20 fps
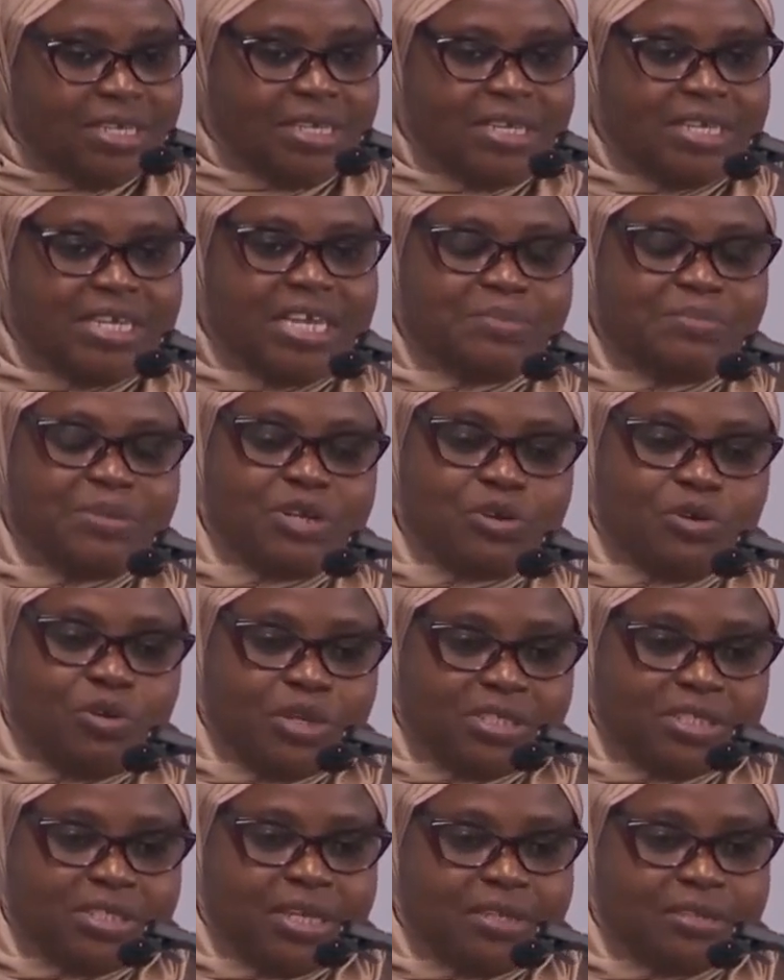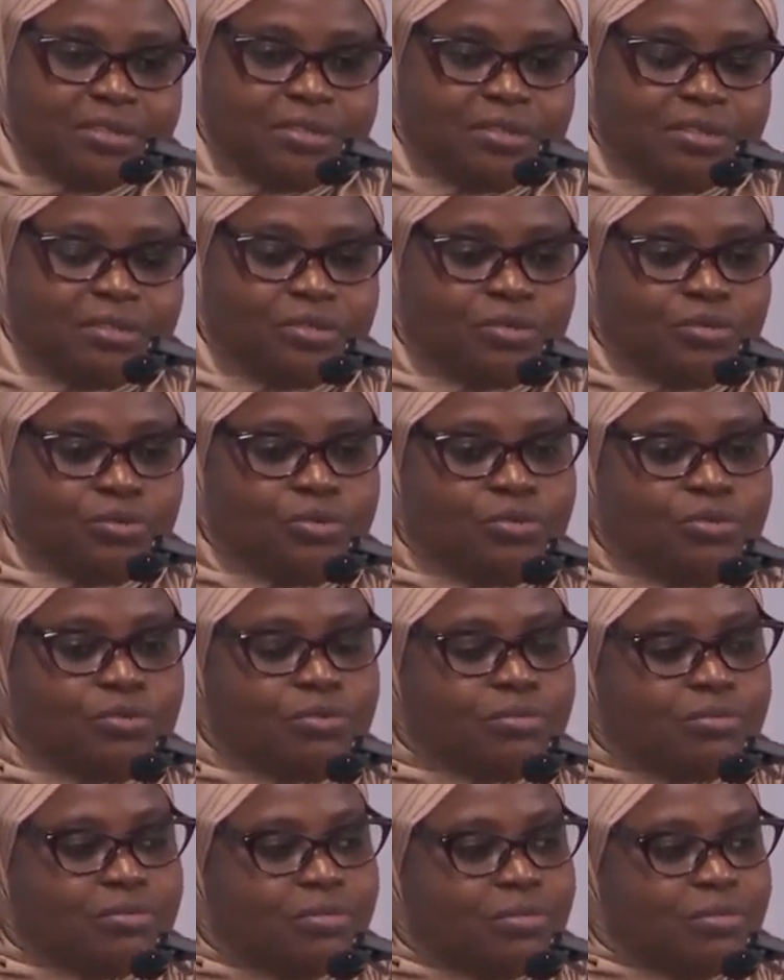It has been costed
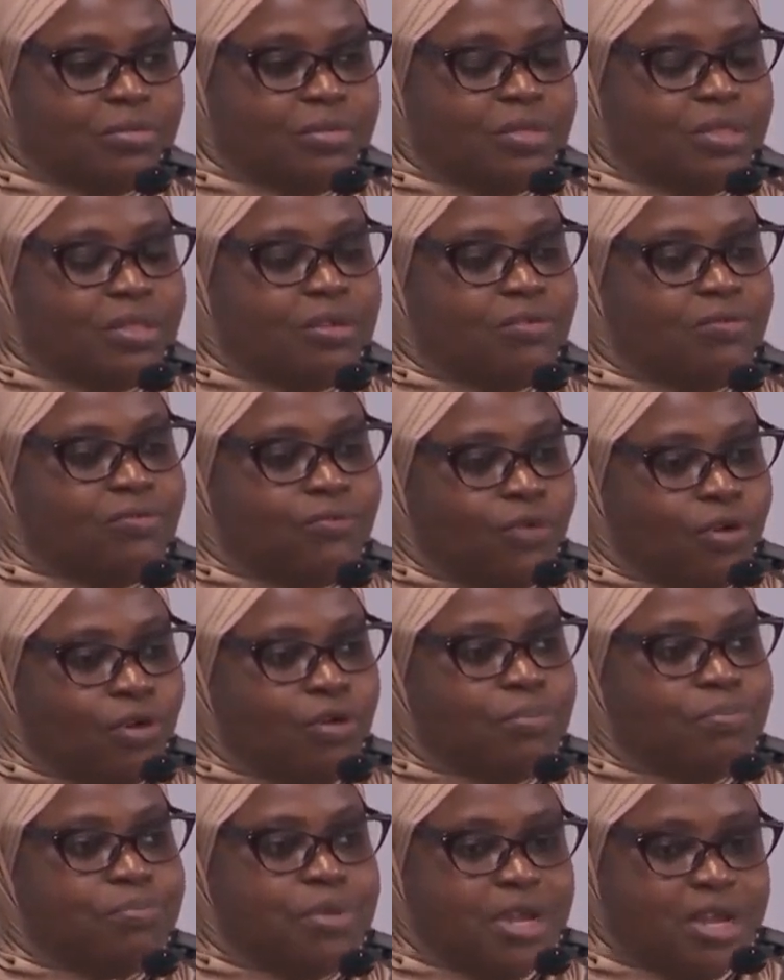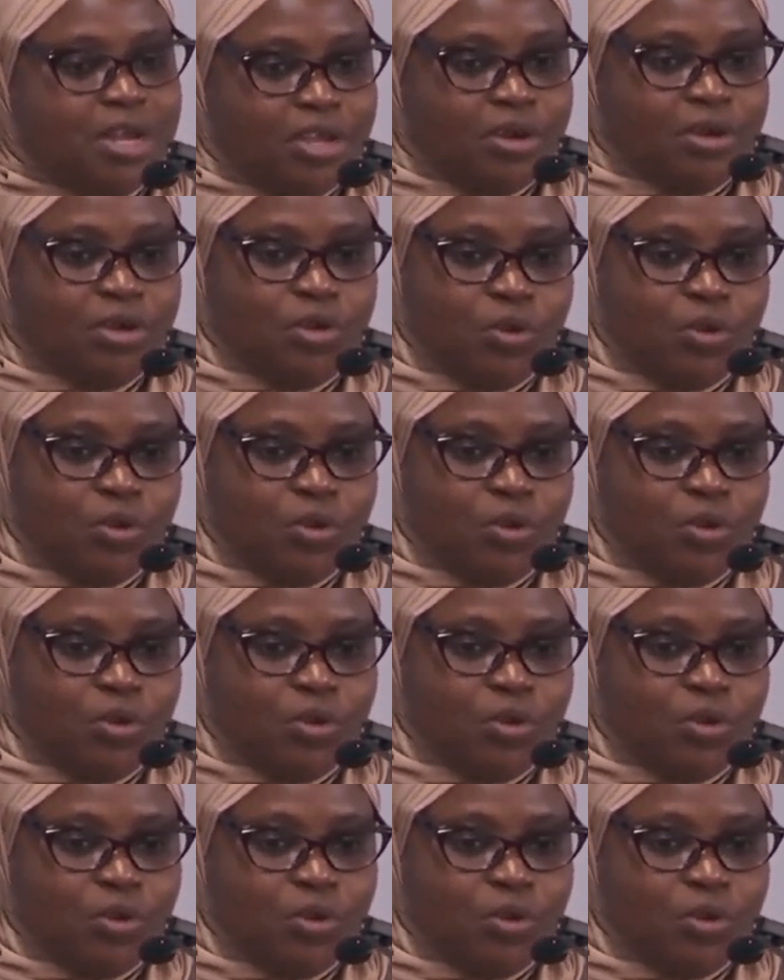to $4 billion